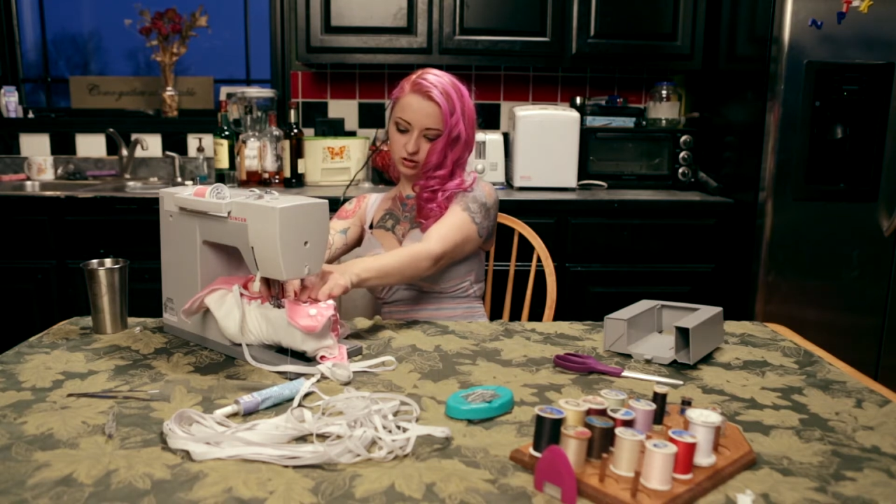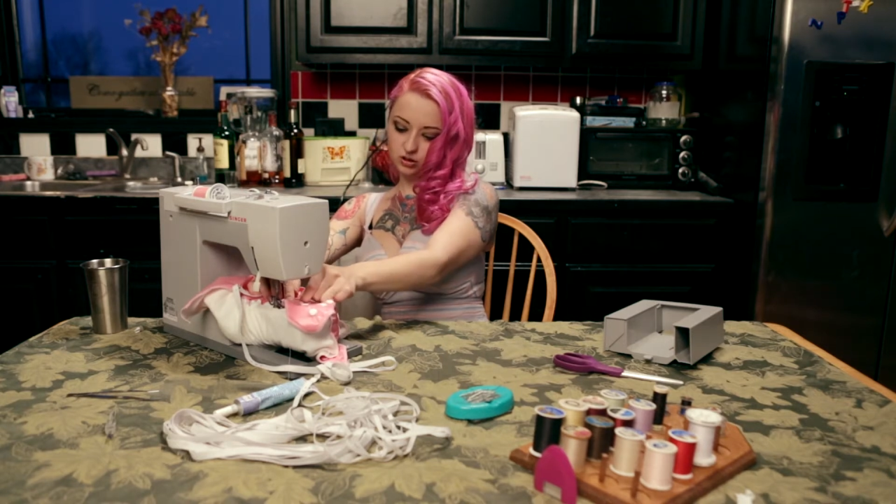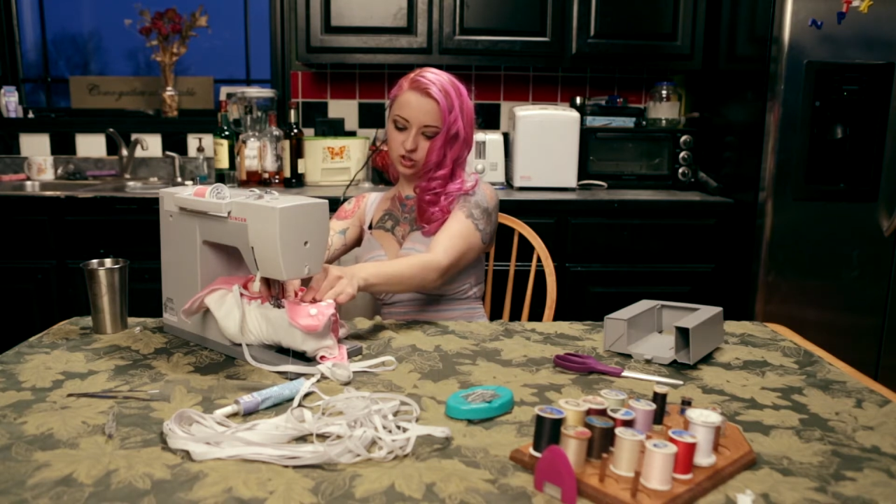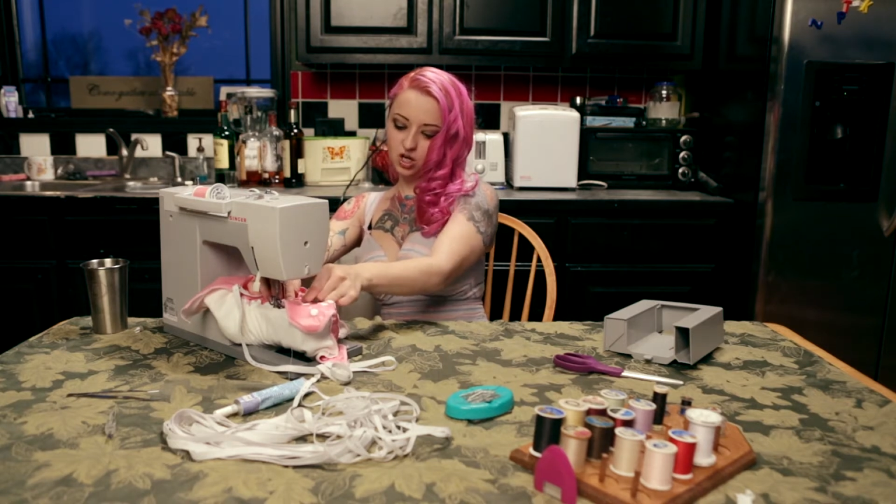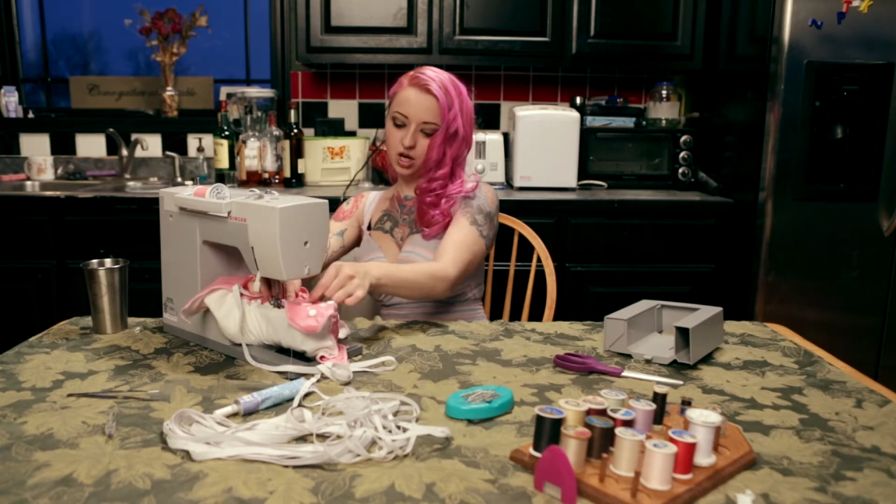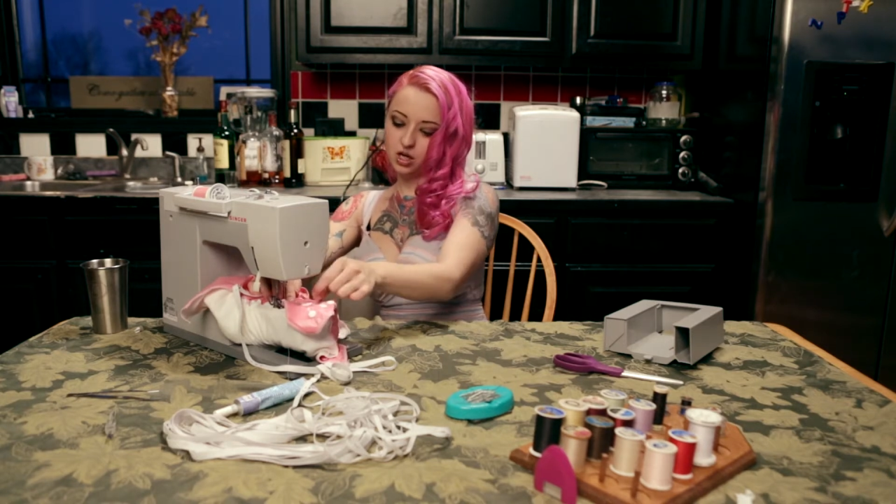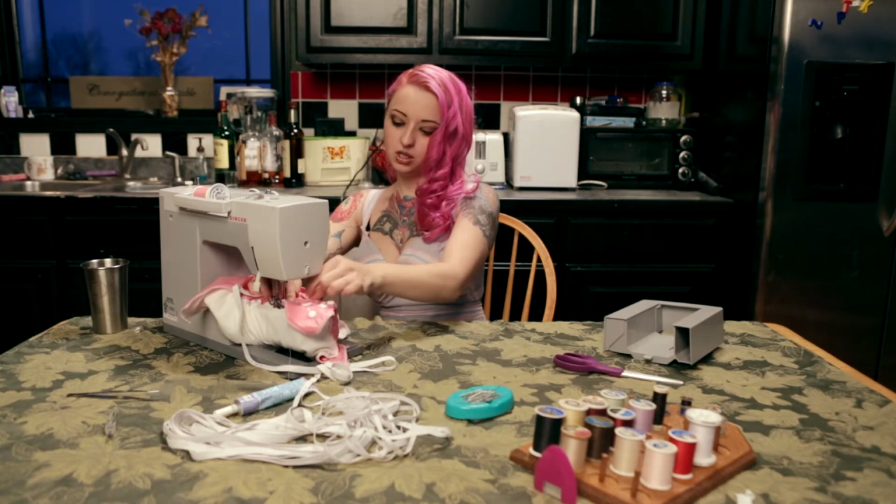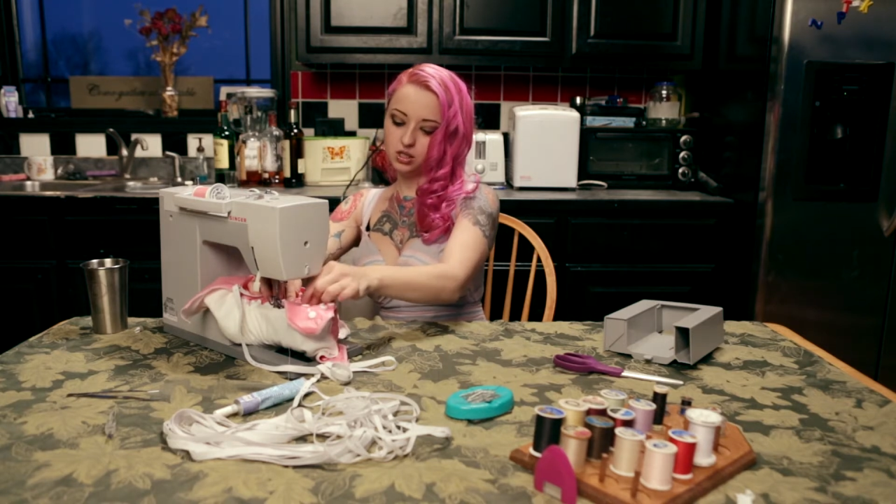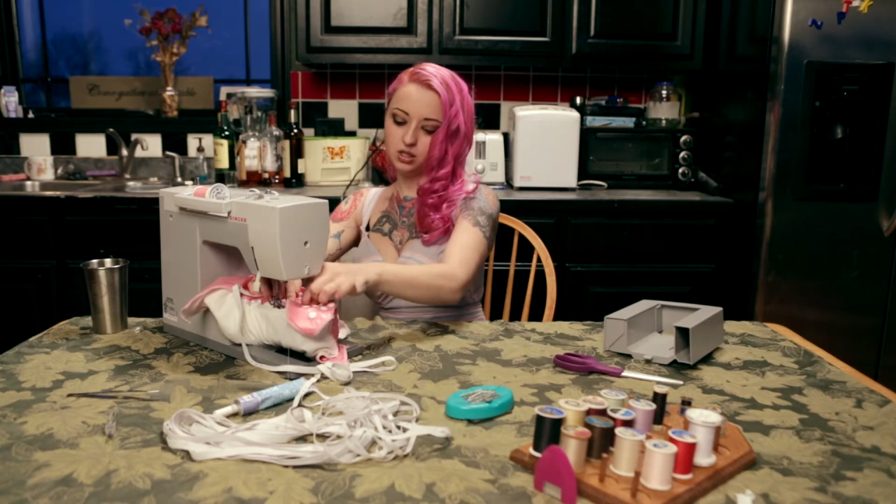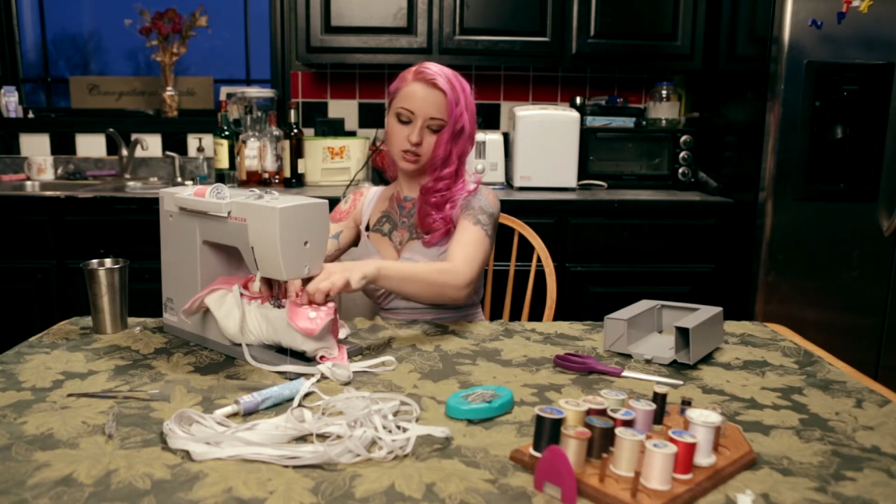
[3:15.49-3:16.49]
There
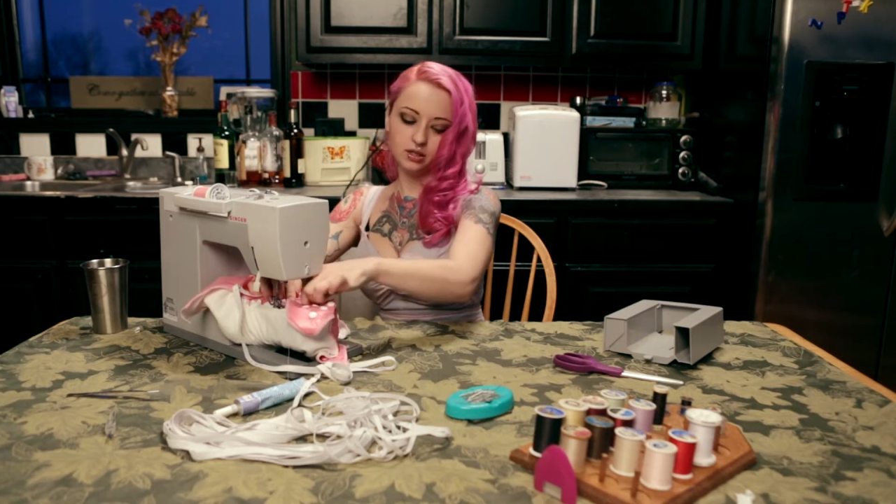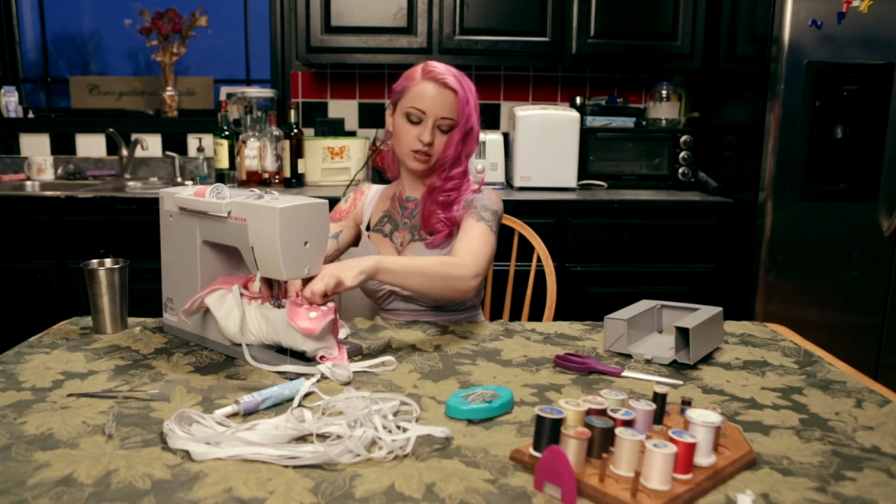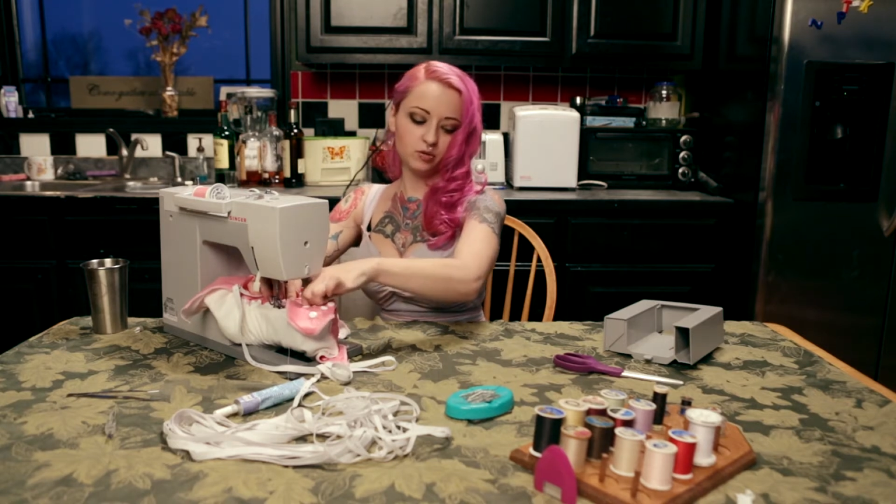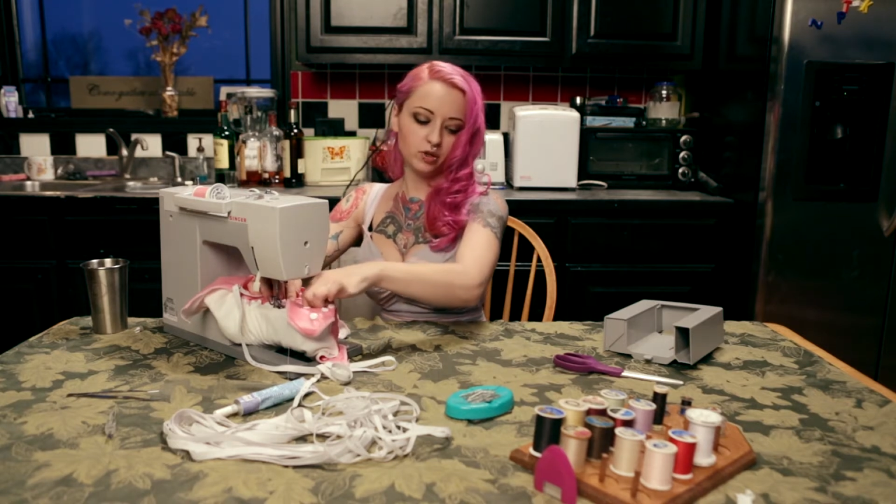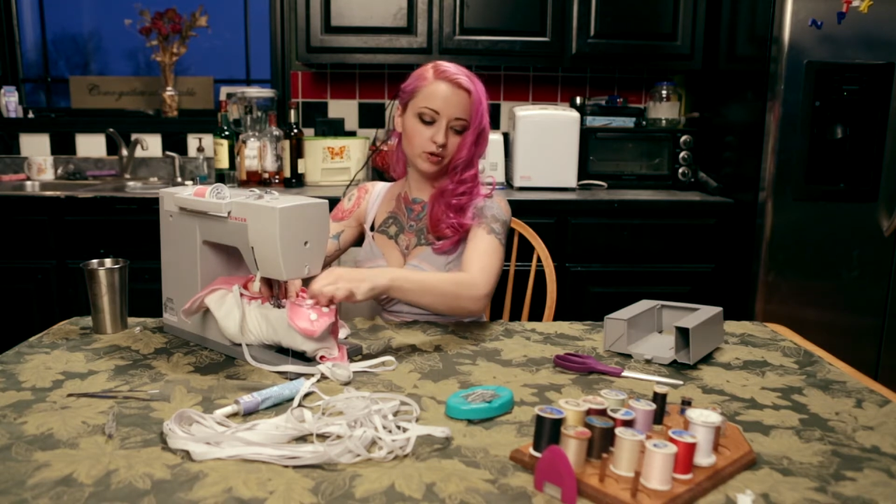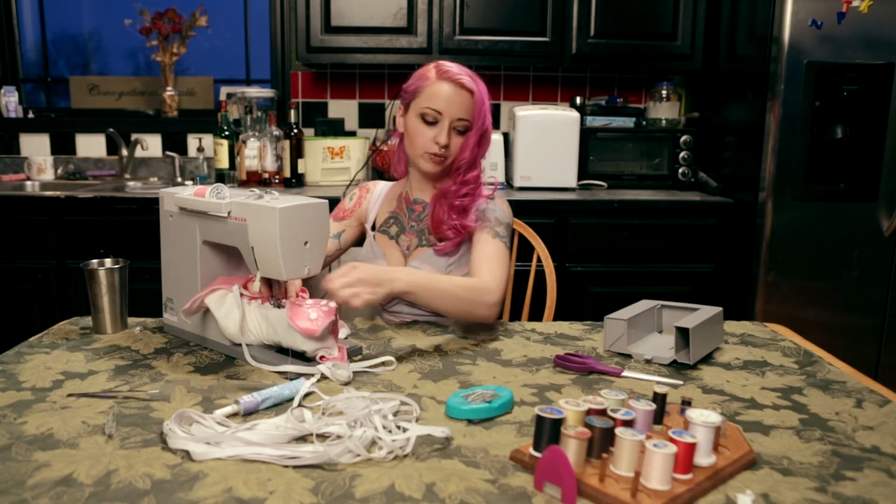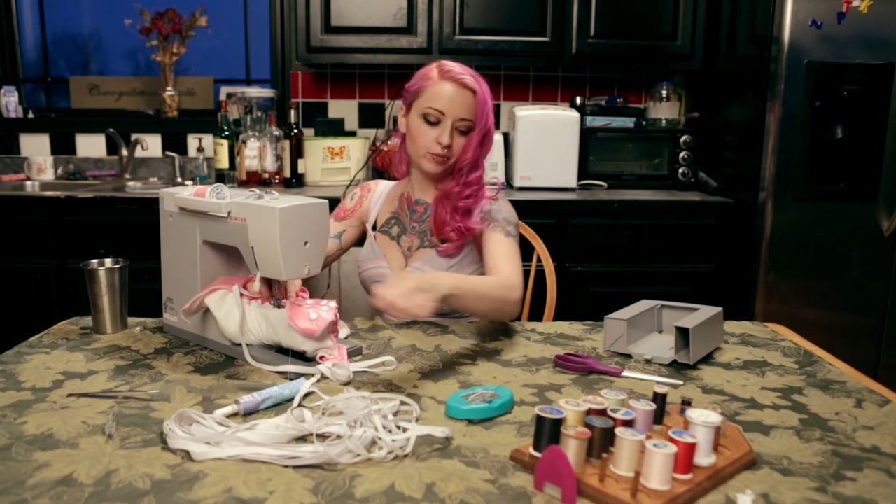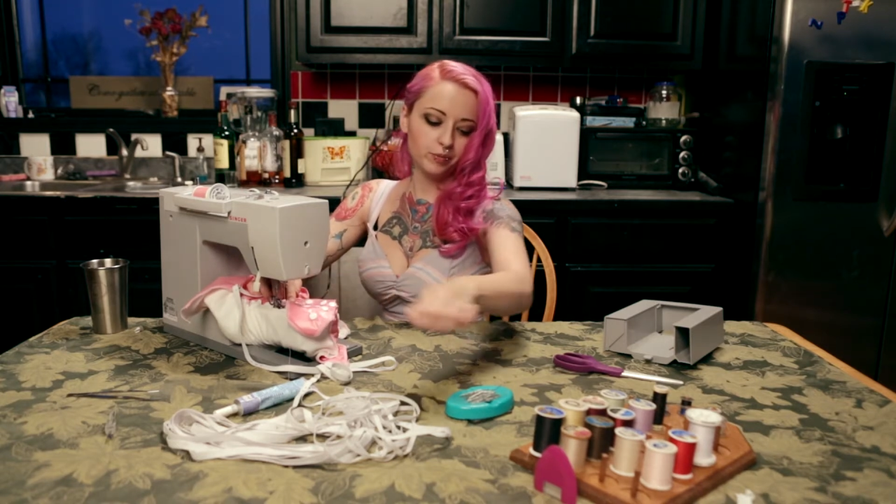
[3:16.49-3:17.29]
we go.